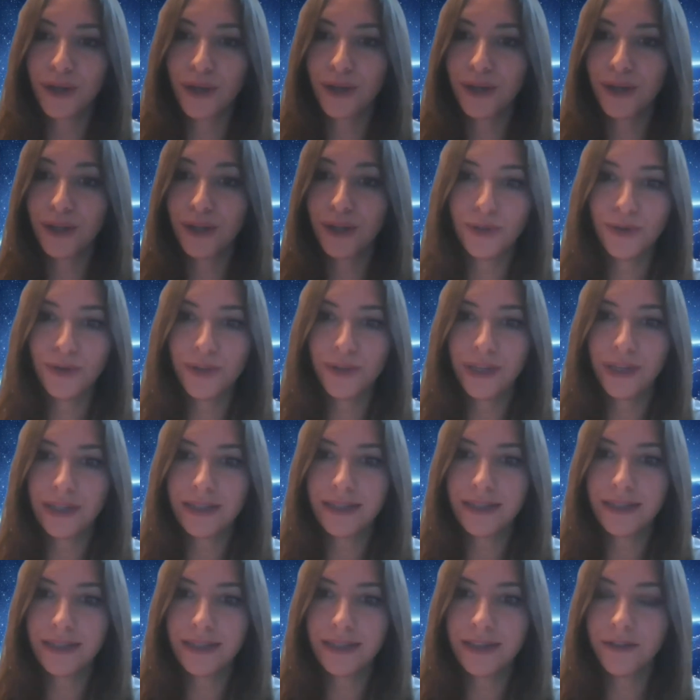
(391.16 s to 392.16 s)
people
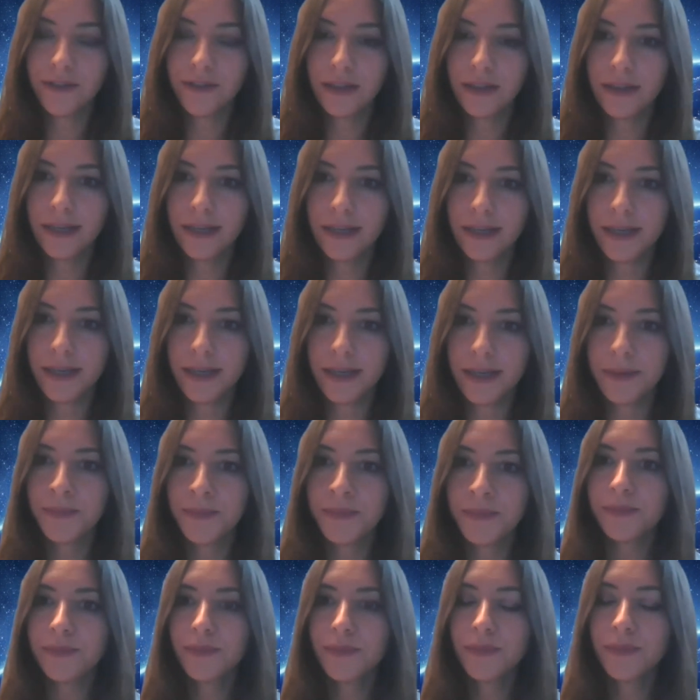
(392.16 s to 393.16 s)
can do things
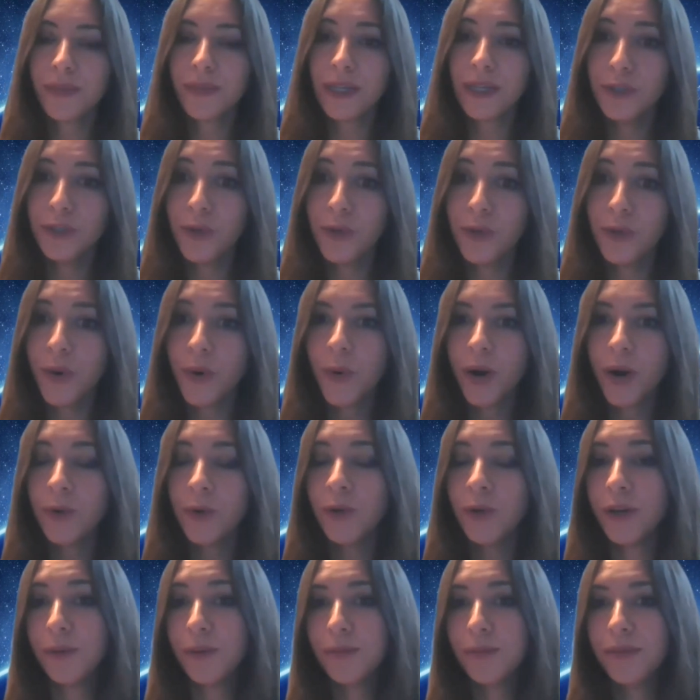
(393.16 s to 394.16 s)
differently. So I
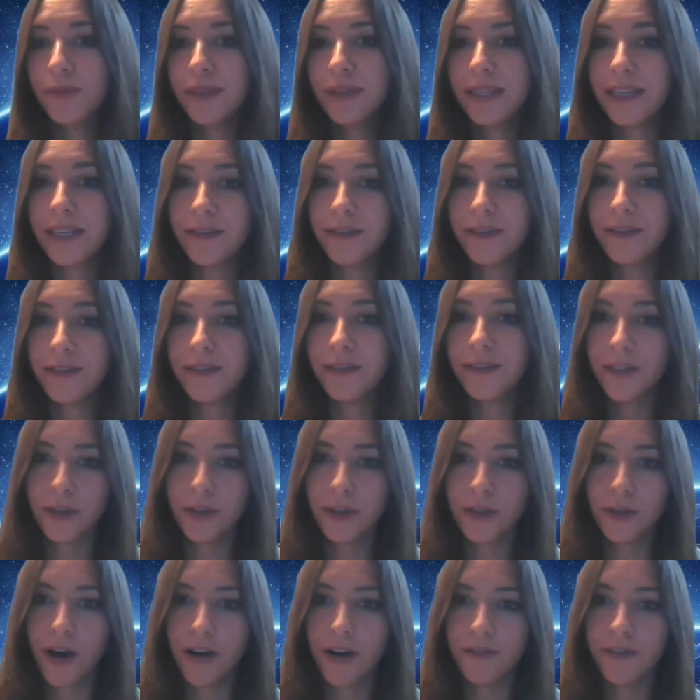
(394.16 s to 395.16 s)
wound up
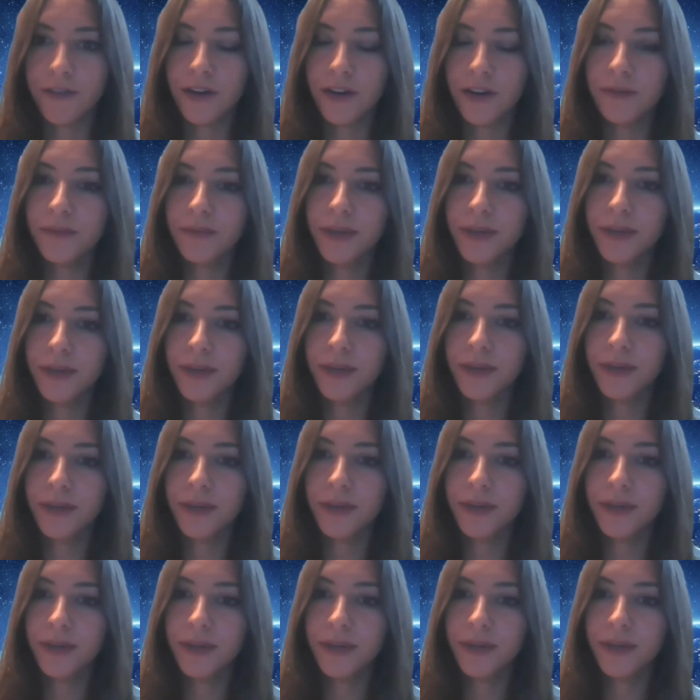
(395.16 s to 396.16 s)
leaving the law firm
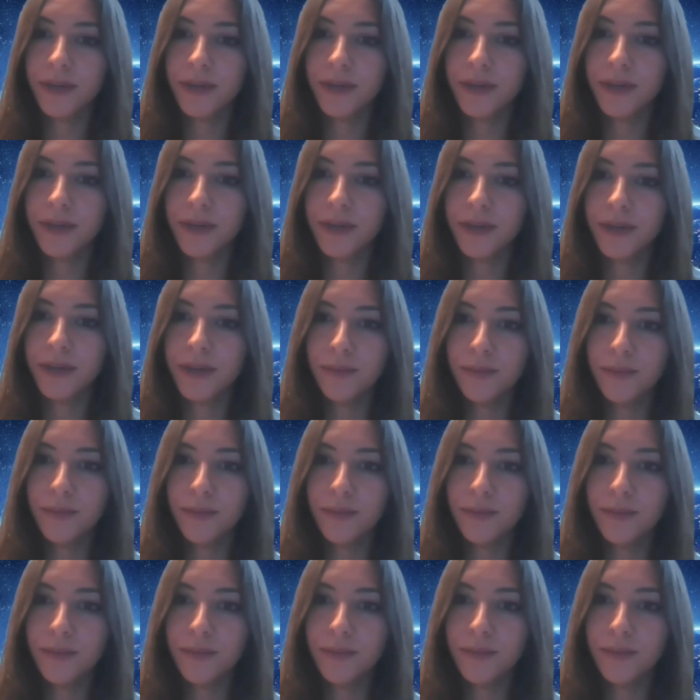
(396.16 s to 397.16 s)
and
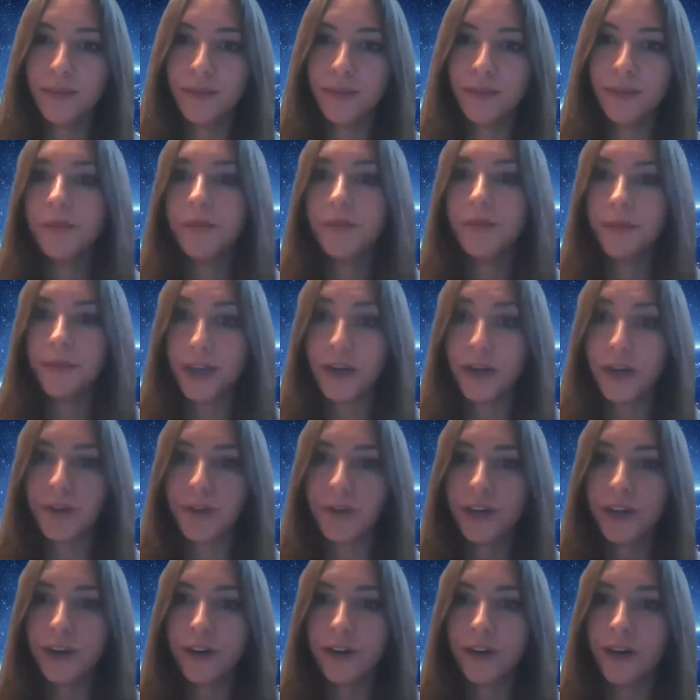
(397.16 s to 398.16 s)
pursuing
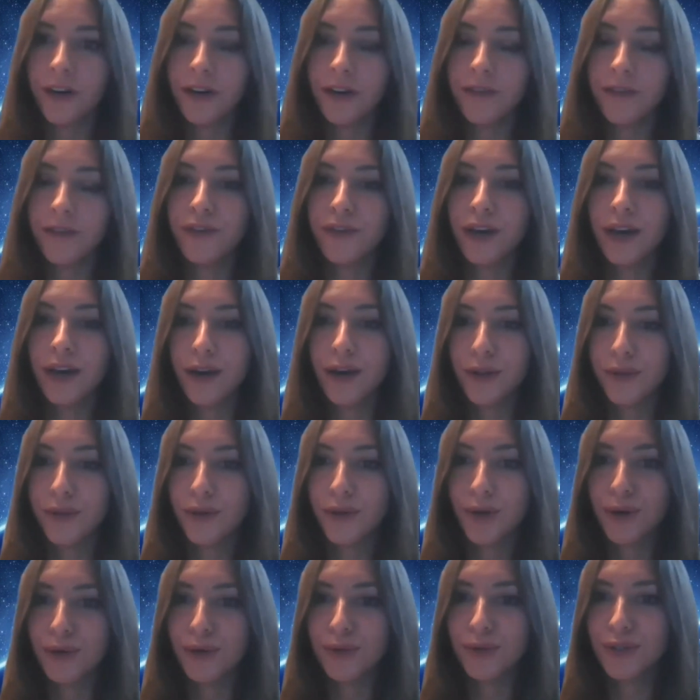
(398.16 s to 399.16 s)
the career
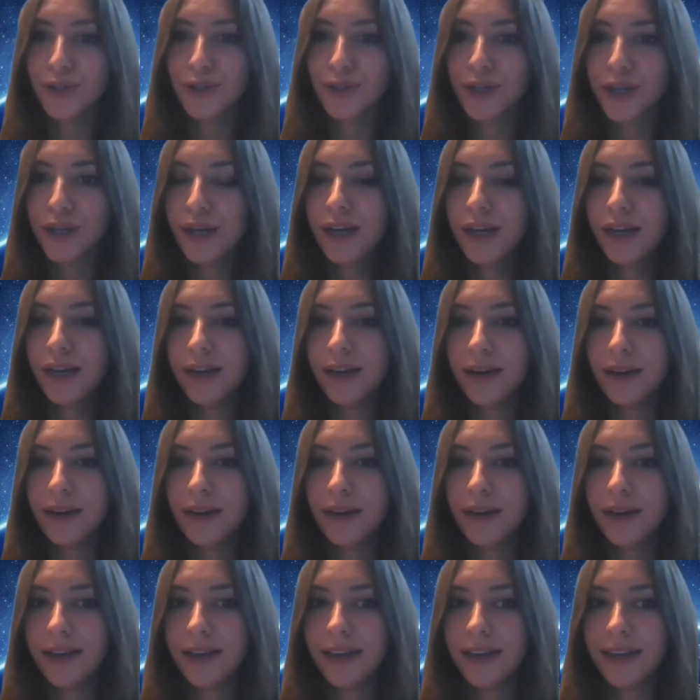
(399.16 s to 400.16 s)
of a health
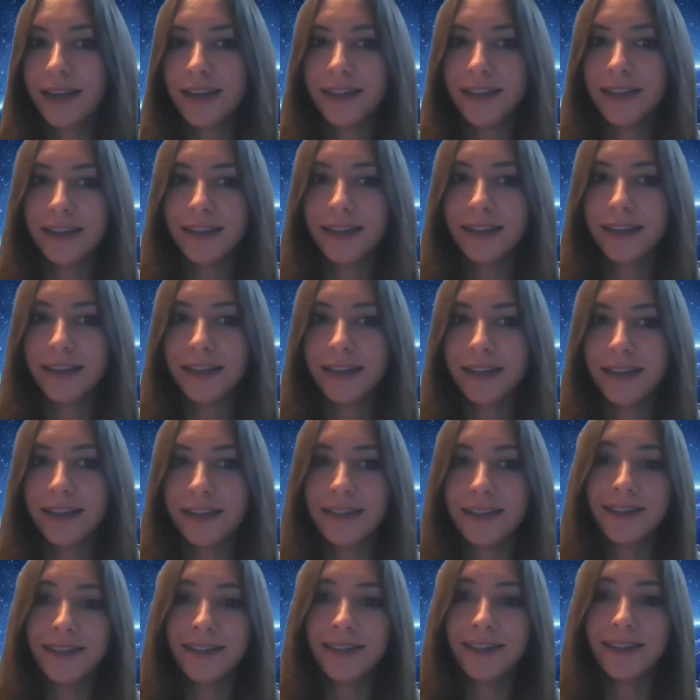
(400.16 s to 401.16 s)
coach.
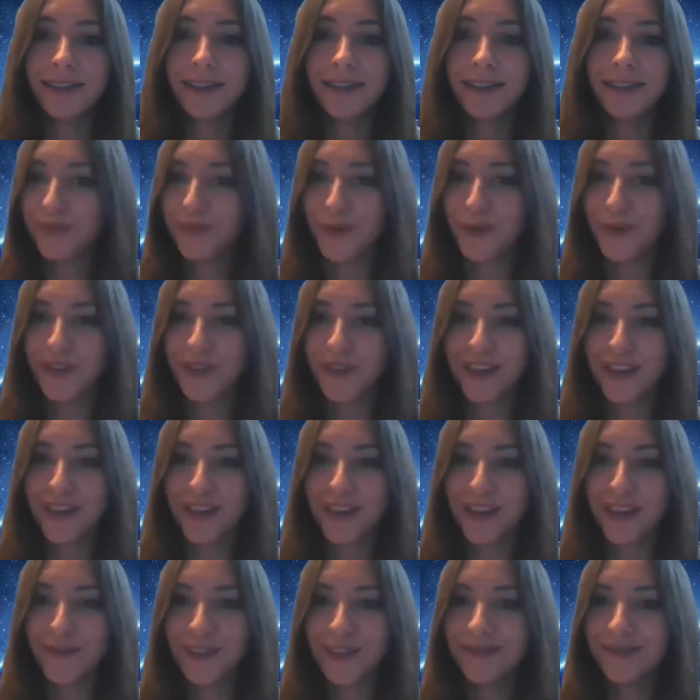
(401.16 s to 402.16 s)
Uh, and, uh,
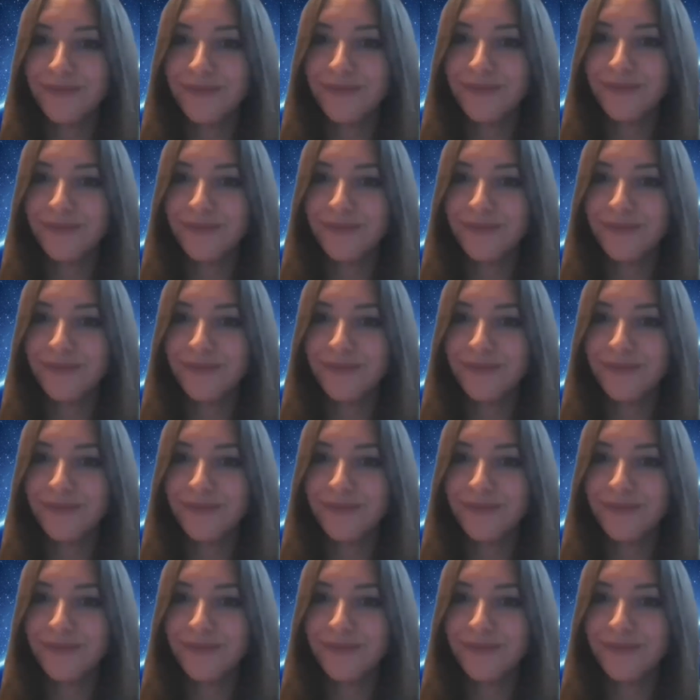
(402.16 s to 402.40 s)
you